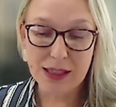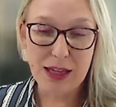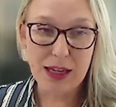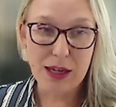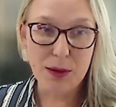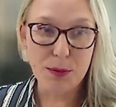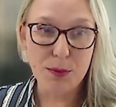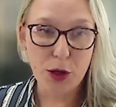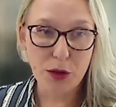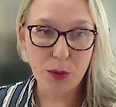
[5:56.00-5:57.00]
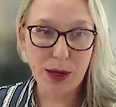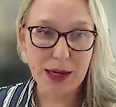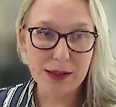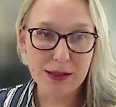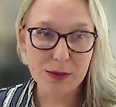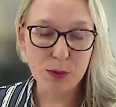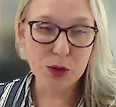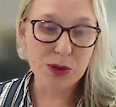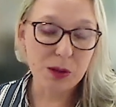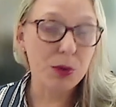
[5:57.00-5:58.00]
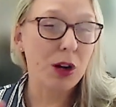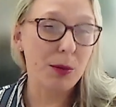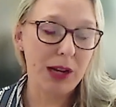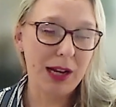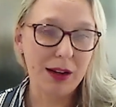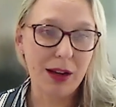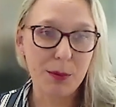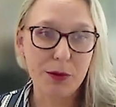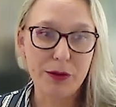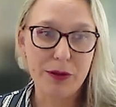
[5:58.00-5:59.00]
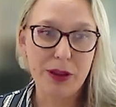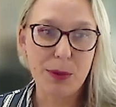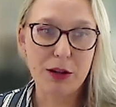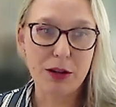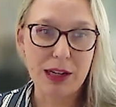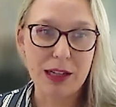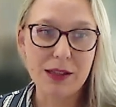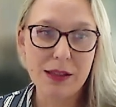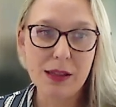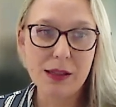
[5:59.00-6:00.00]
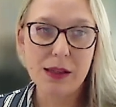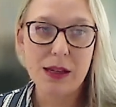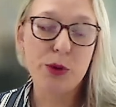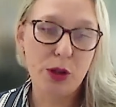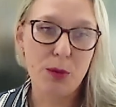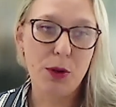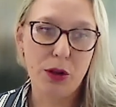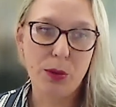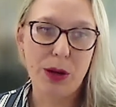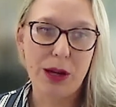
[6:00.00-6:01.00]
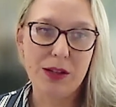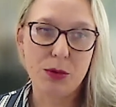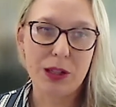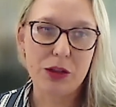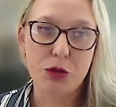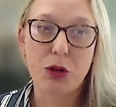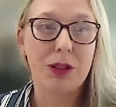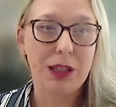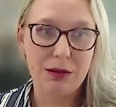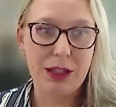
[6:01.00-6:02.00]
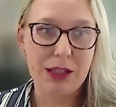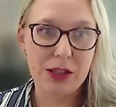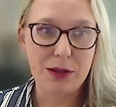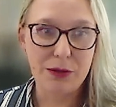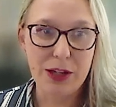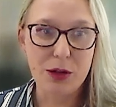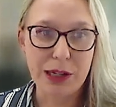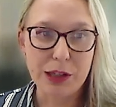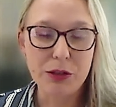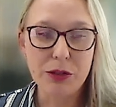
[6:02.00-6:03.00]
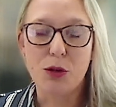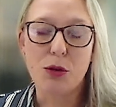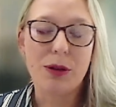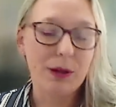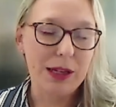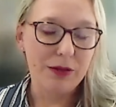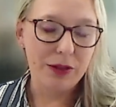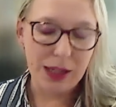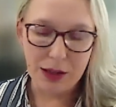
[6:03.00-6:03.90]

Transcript: the birth weights, which was the primary outcome of the meta-analysis, because we know birth weight is really strongly linked to fetal health or infant